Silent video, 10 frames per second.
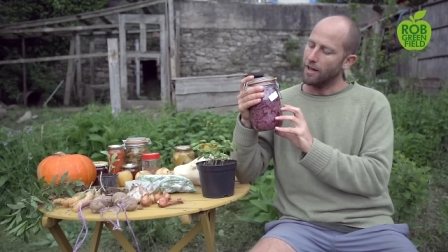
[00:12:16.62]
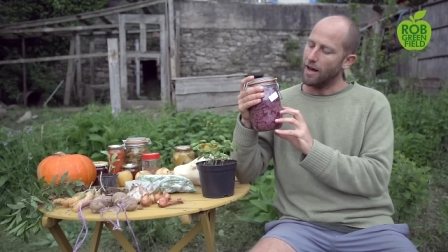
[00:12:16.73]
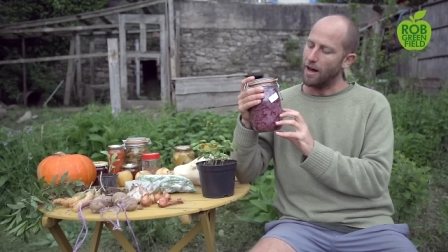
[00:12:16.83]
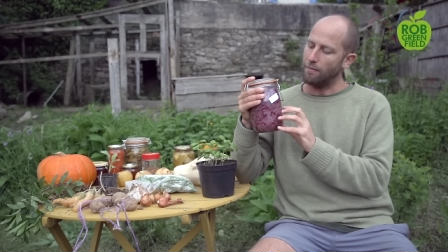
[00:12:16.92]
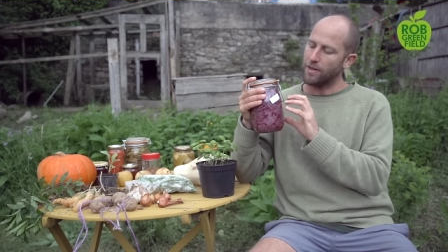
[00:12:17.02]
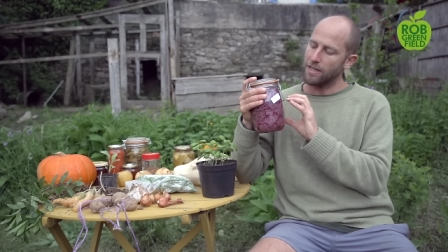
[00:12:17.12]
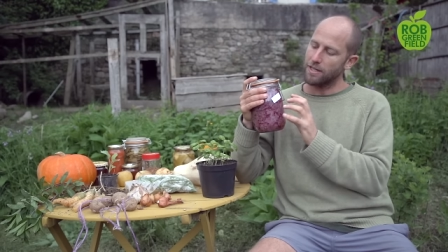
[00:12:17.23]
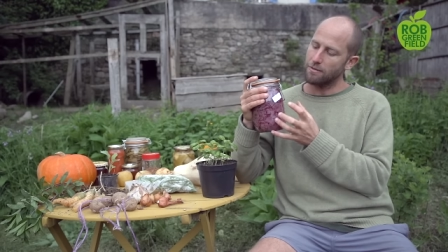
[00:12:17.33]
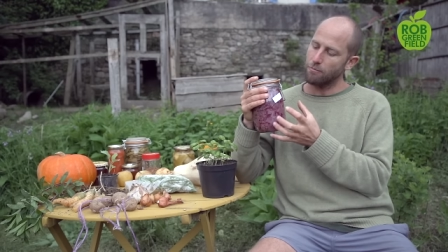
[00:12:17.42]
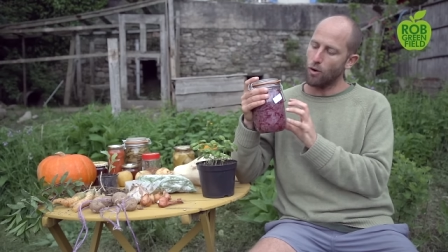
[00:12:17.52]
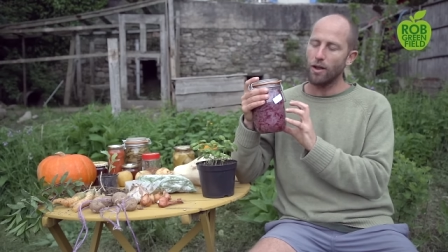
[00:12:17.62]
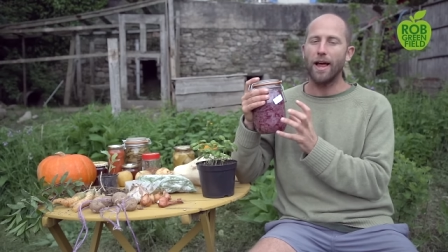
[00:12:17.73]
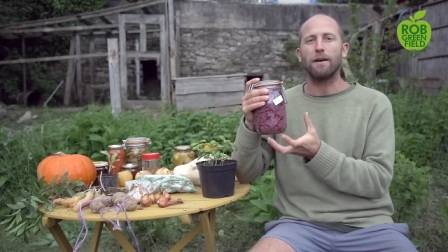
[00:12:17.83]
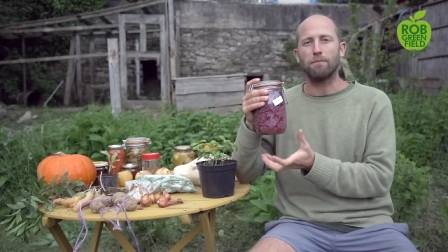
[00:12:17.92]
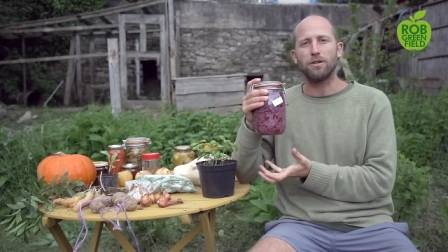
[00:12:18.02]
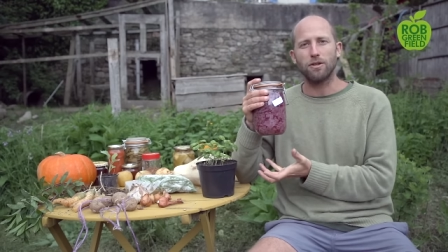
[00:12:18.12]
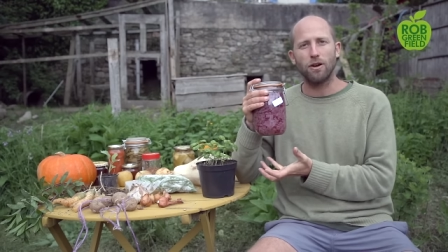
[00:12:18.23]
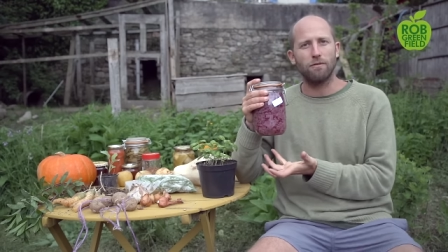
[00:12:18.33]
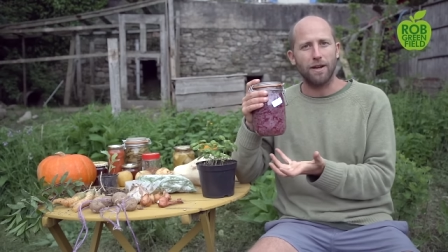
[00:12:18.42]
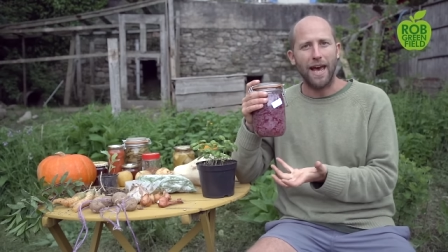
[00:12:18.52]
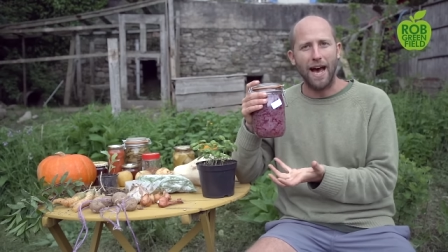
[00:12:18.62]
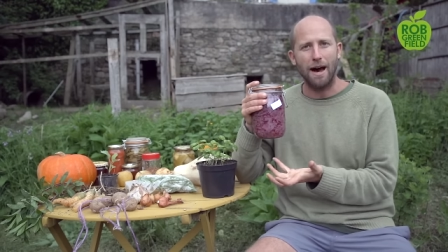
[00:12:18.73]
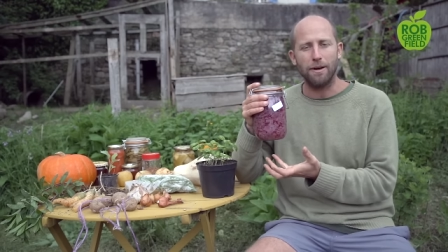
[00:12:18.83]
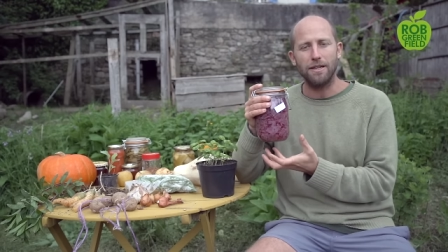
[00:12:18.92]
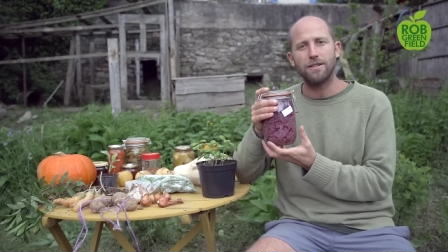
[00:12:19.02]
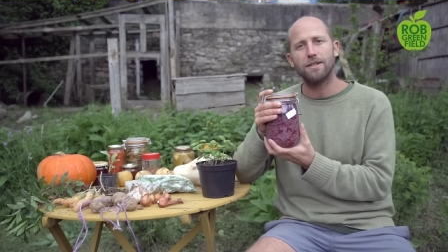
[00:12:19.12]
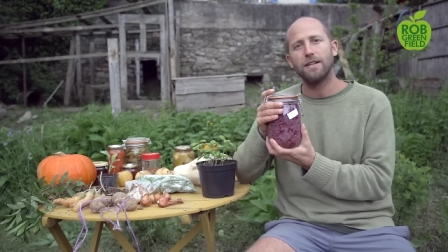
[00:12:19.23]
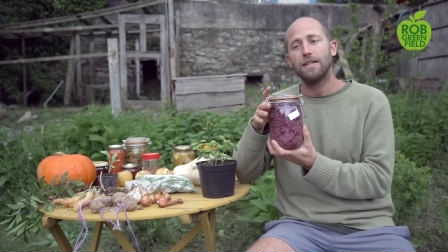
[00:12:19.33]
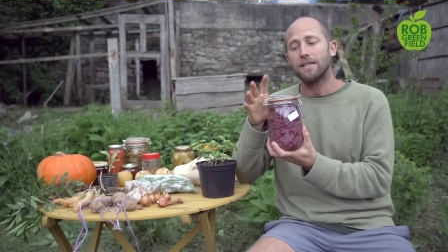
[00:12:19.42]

Um, this is more like preserved cabbage.